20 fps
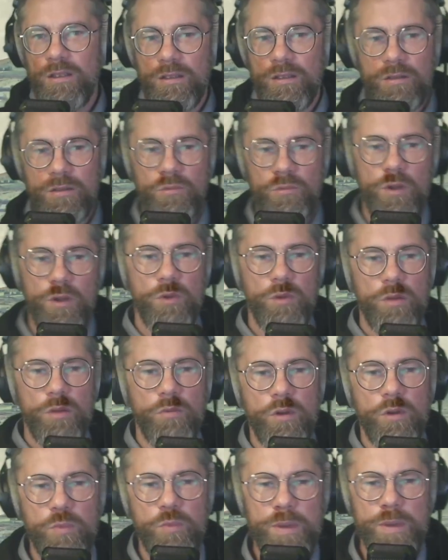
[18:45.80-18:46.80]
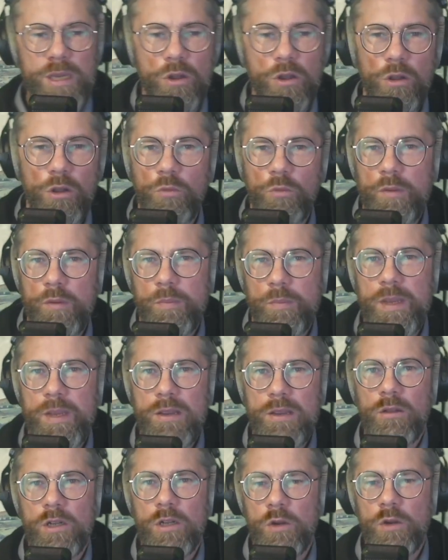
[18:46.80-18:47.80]
we would be
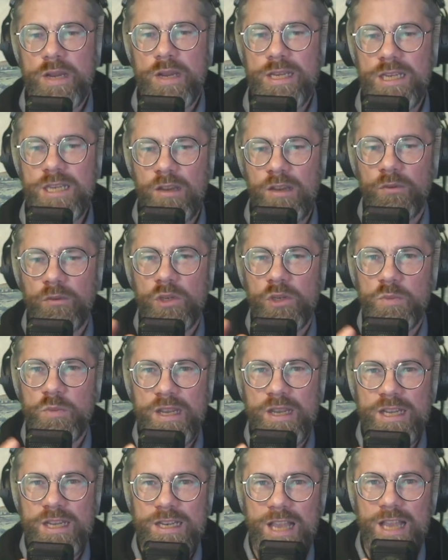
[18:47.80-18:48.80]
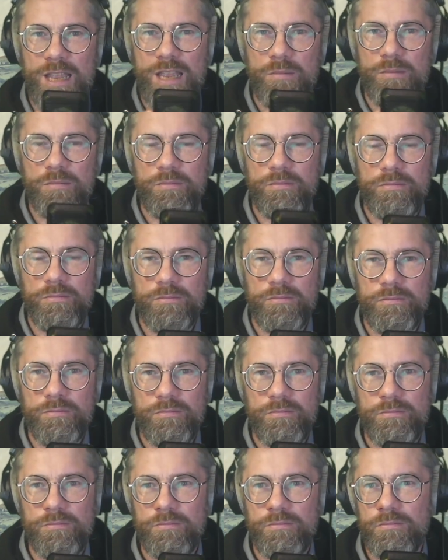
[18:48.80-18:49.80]
called crazy for spending time
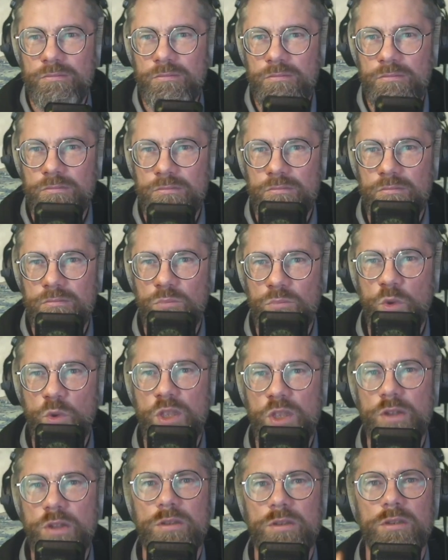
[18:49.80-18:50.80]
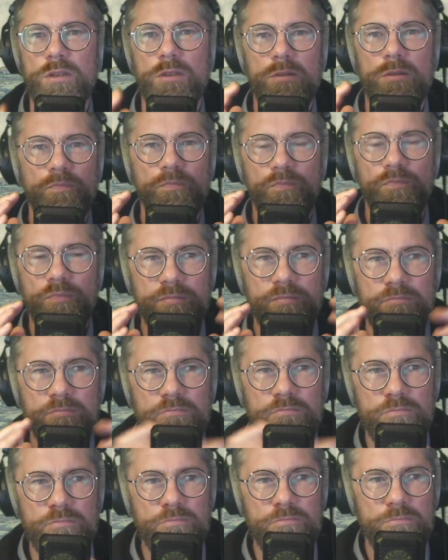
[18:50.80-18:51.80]
without
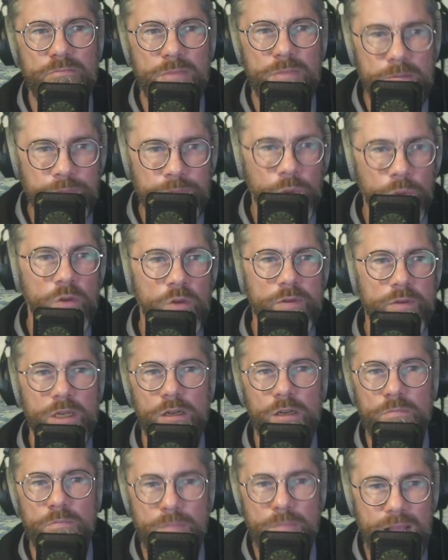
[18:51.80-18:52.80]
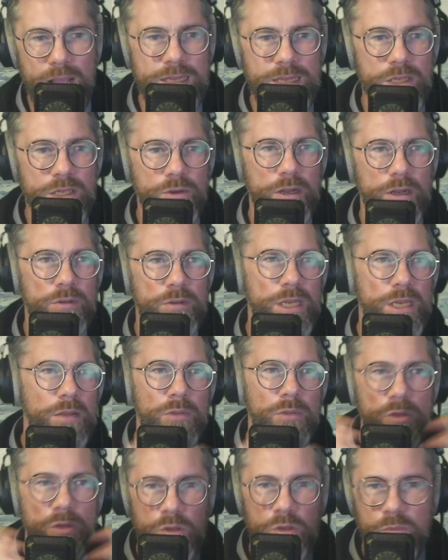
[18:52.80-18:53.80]
improving or mastering. We say we
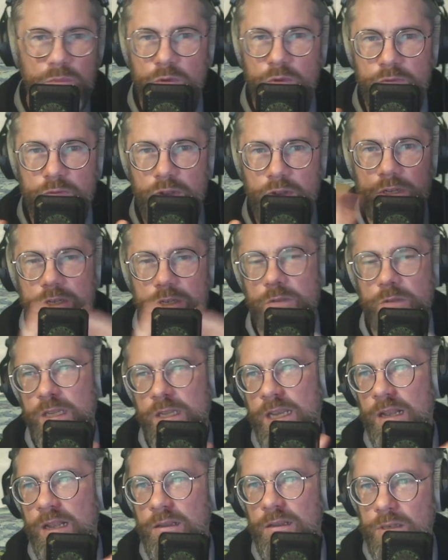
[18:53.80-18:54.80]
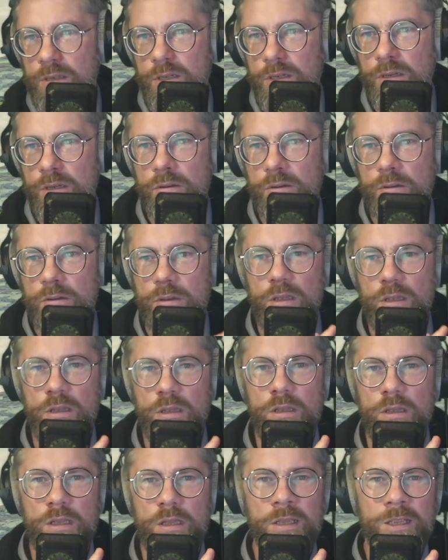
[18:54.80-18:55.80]
should move on to something else, you know.
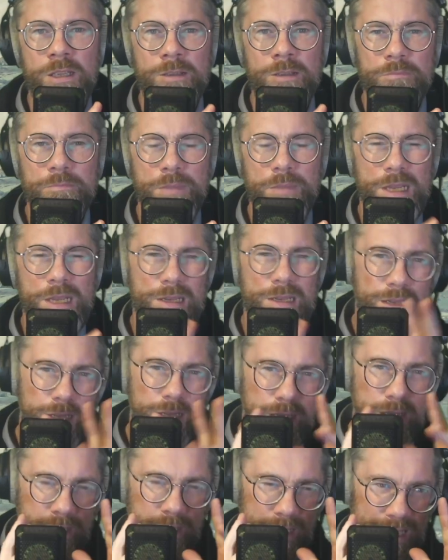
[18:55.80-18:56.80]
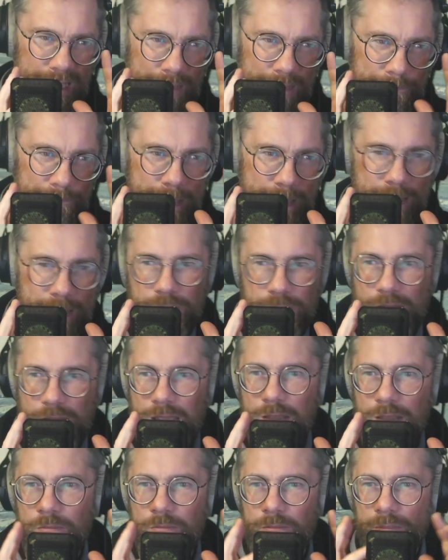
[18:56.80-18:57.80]
But the
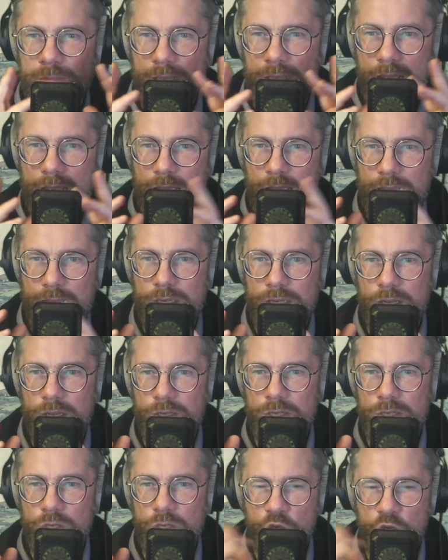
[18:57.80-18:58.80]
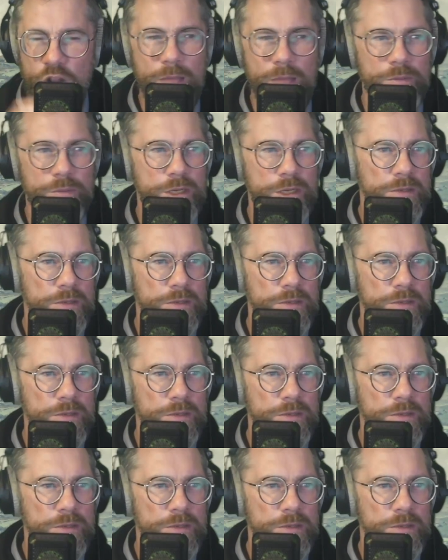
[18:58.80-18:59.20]
paradigm has us trapped,